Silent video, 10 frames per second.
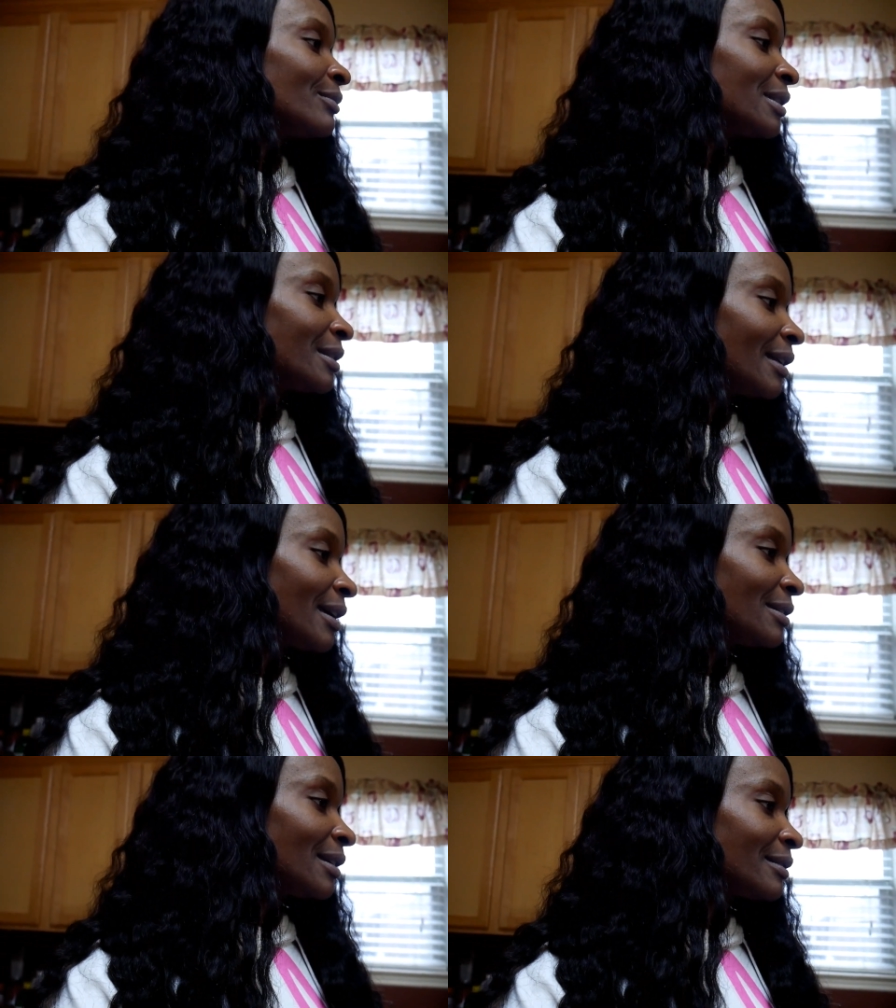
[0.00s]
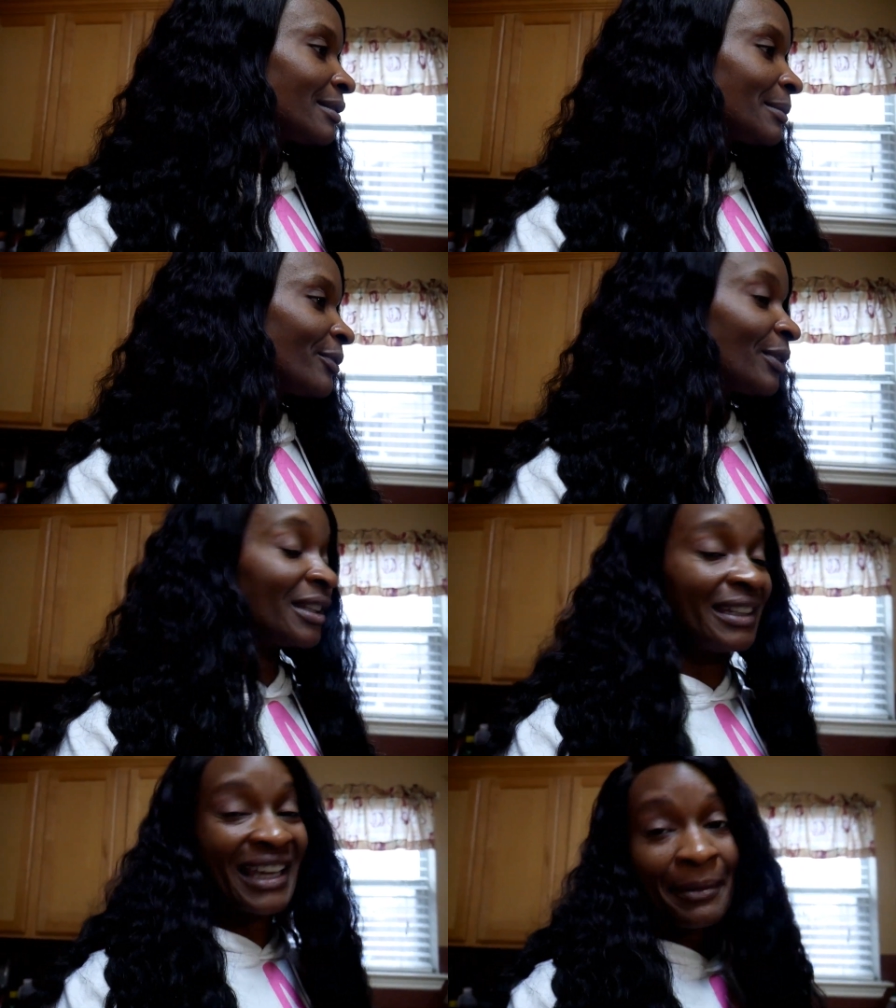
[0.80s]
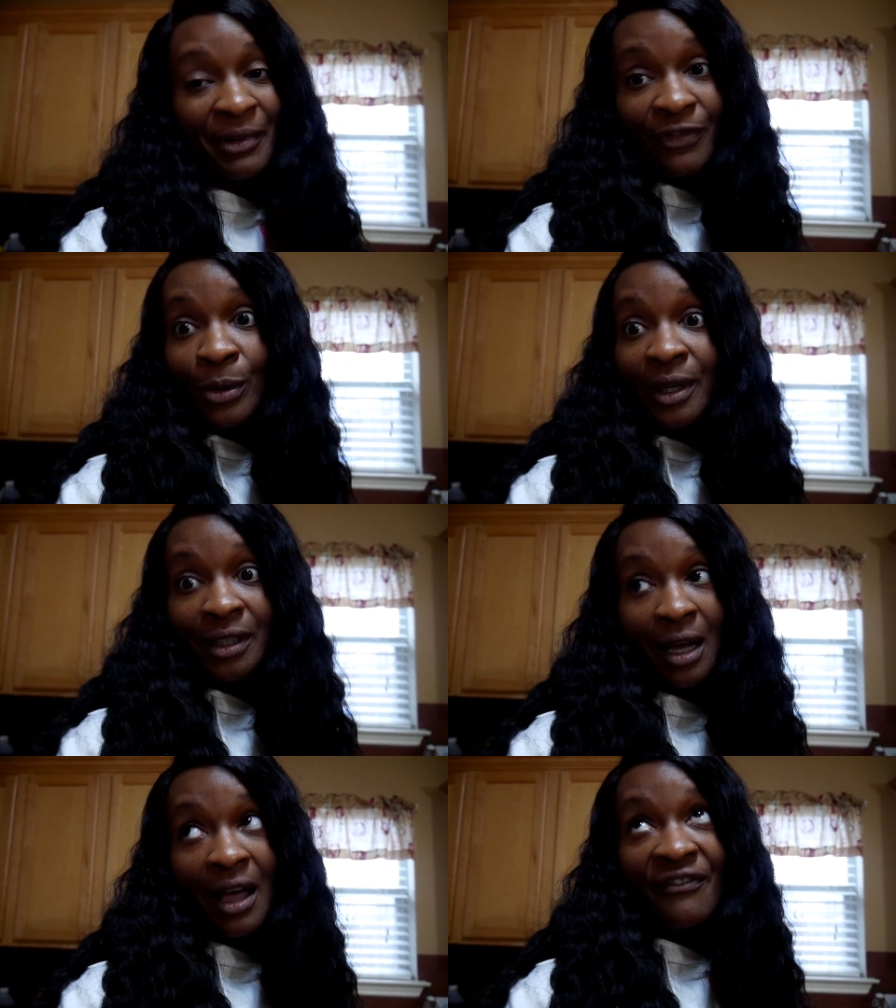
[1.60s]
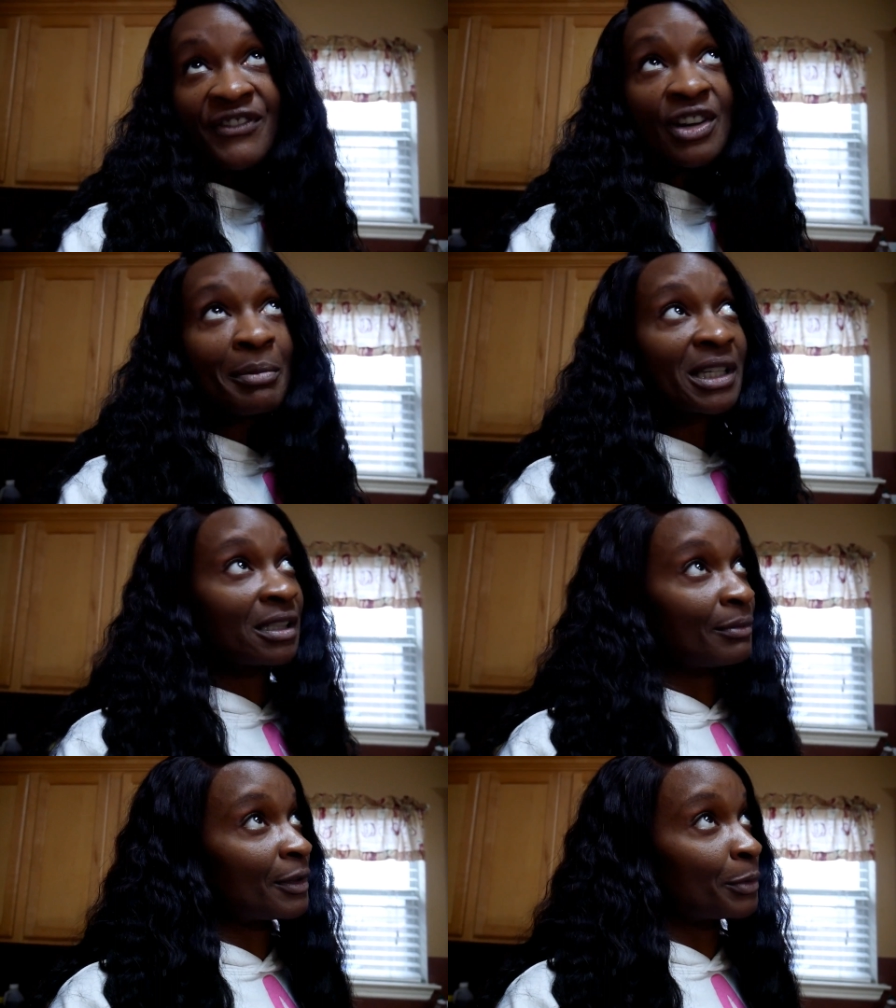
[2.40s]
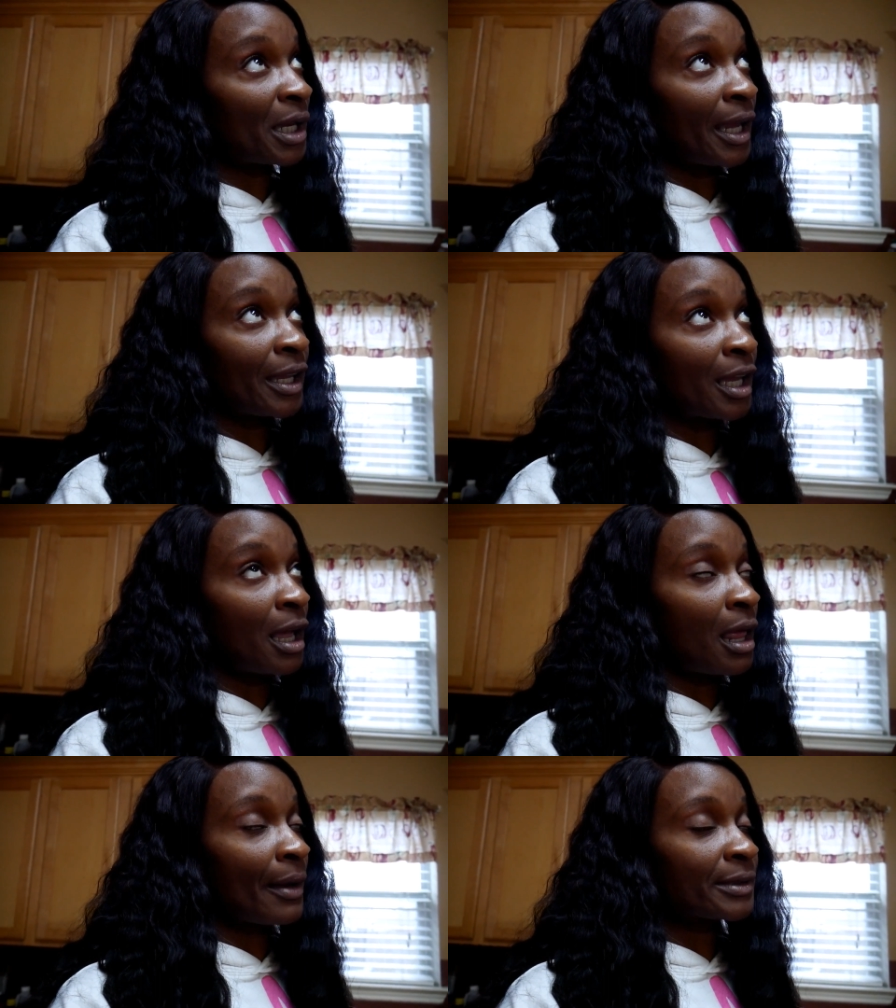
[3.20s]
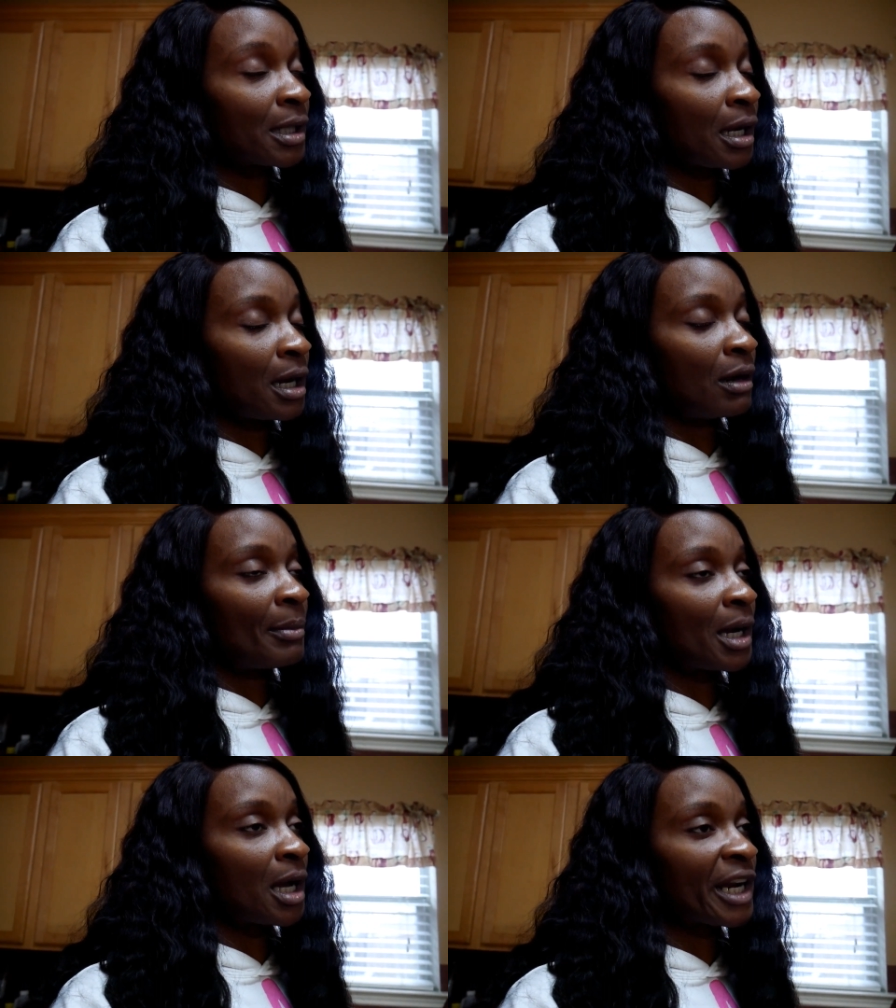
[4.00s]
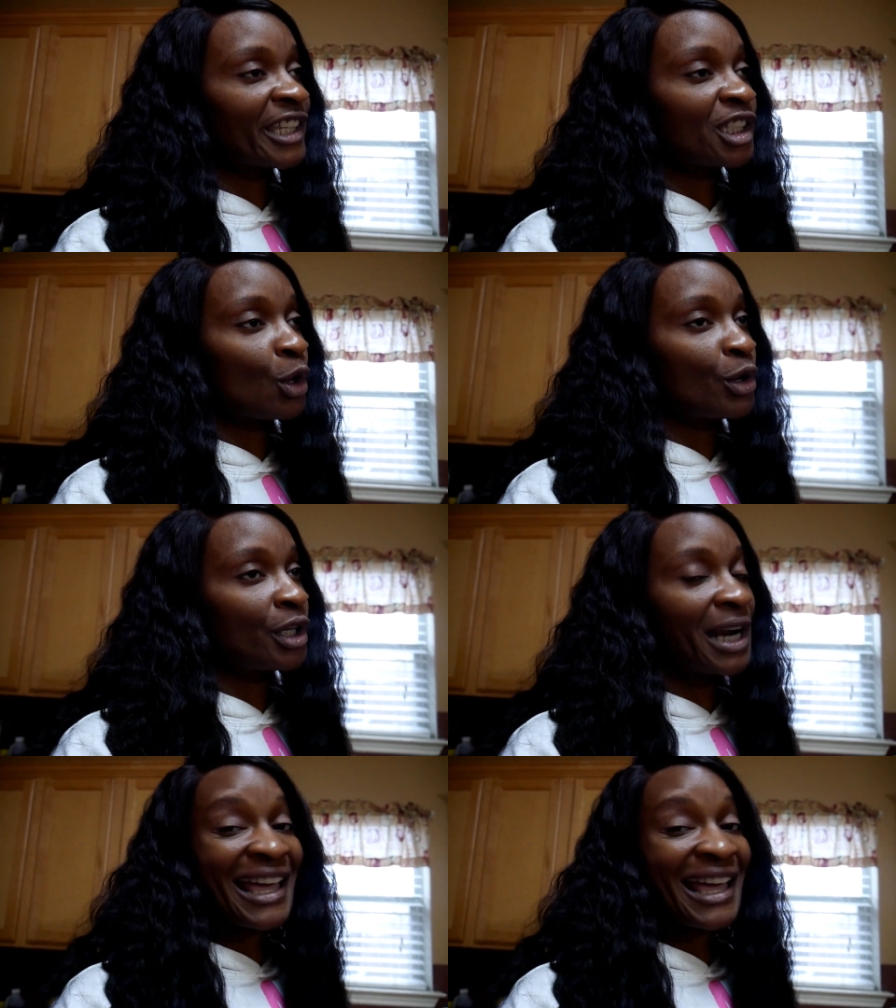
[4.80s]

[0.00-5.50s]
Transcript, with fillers: Was it last night or the night before? The night before, y'all, I filled myself up with cake, y'all. I was like, oh my God, it's so good.